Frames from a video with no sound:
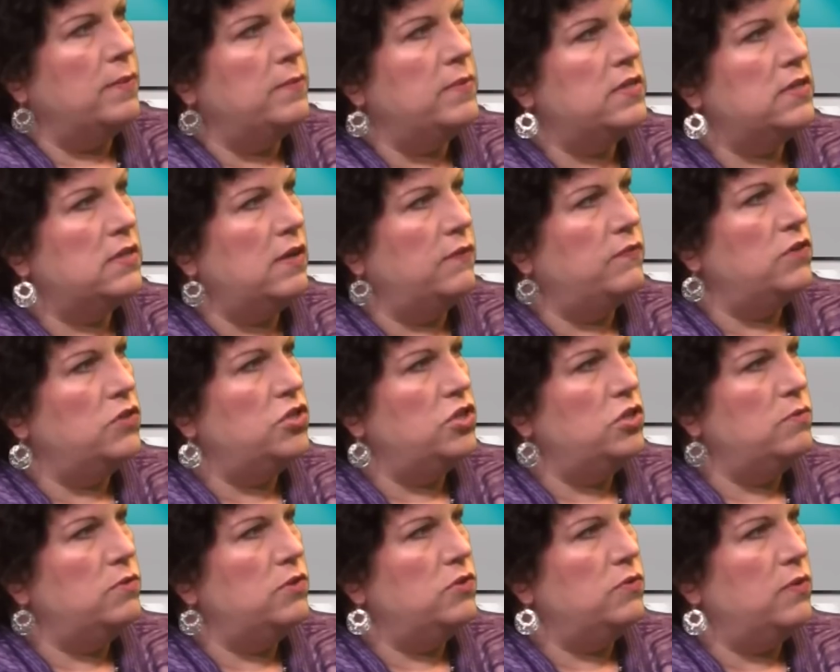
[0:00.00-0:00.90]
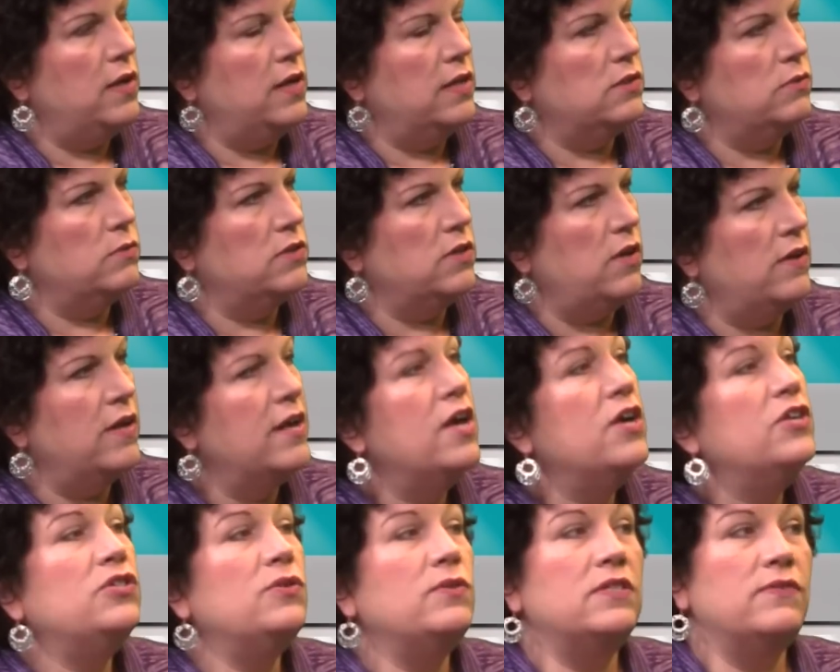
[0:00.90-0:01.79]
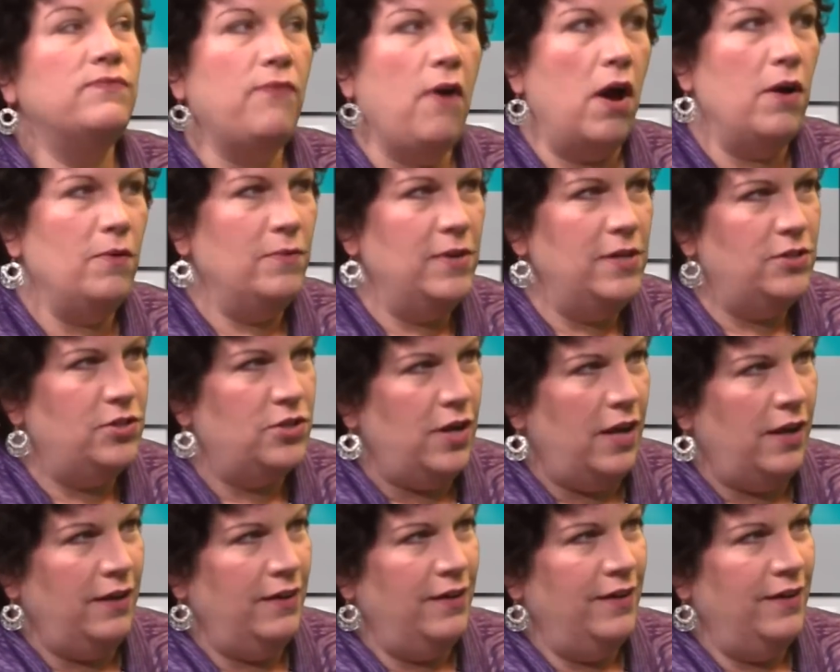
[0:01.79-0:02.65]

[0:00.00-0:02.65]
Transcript: some of the stuff that she was doing as a result. So it's far-reaching.